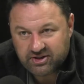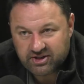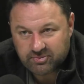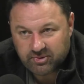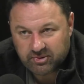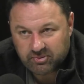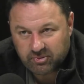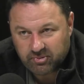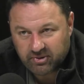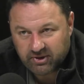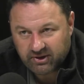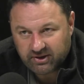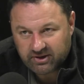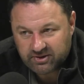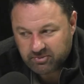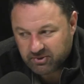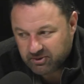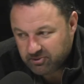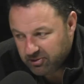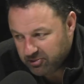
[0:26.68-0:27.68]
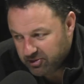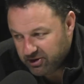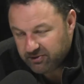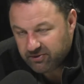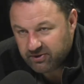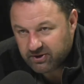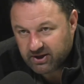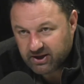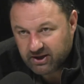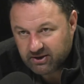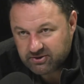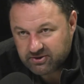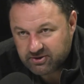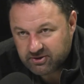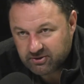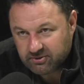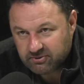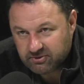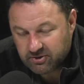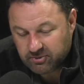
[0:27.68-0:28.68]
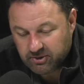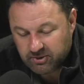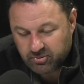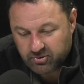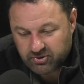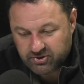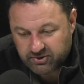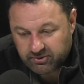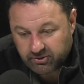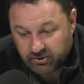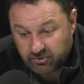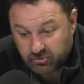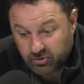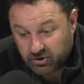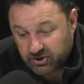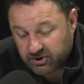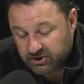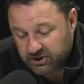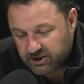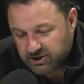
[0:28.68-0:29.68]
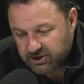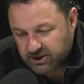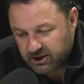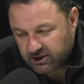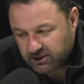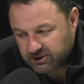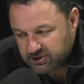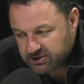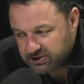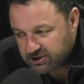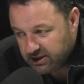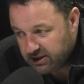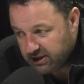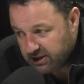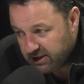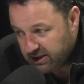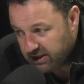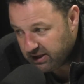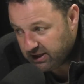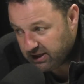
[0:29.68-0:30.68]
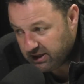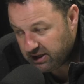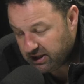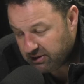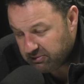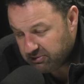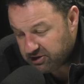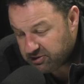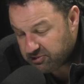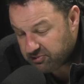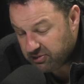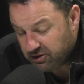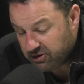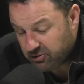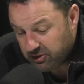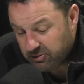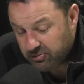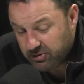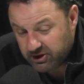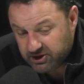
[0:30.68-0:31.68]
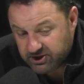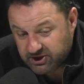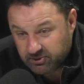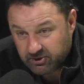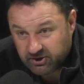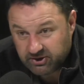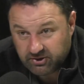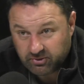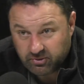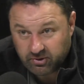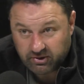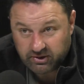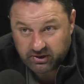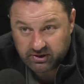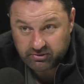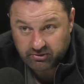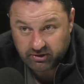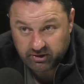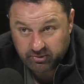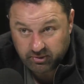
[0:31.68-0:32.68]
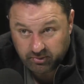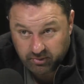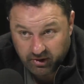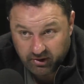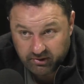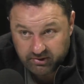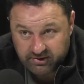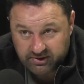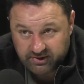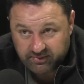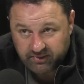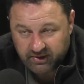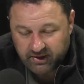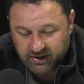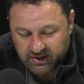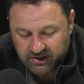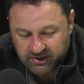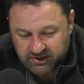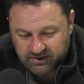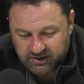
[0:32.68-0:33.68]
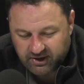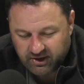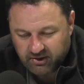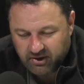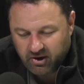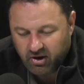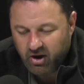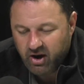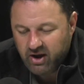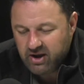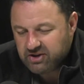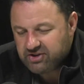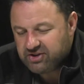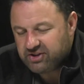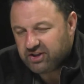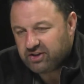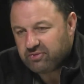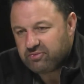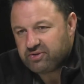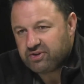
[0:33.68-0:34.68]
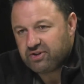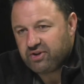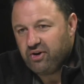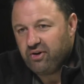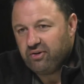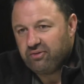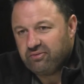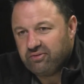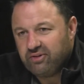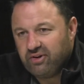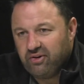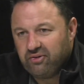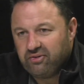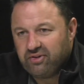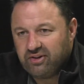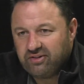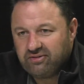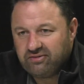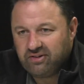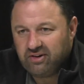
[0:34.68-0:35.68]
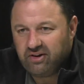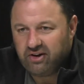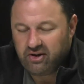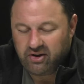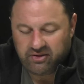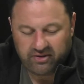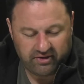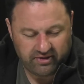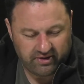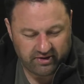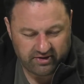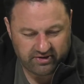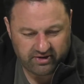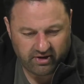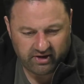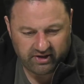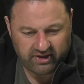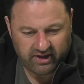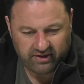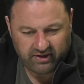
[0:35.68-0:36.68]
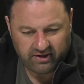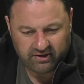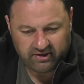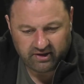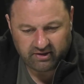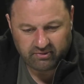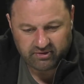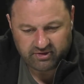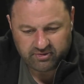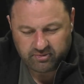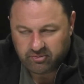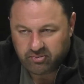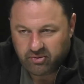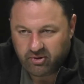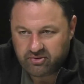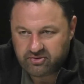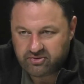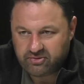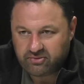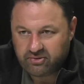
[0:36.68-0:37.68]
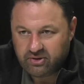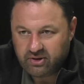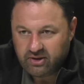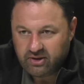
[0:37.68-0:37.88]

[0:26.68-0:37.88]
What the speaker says: is being prepared, it's being prepared for the House to be pushed through. What the detail is, it'll be pretty similar to what he's already proposed. So I actually think it was a con, the whole thing. I think this idea that it was a proposal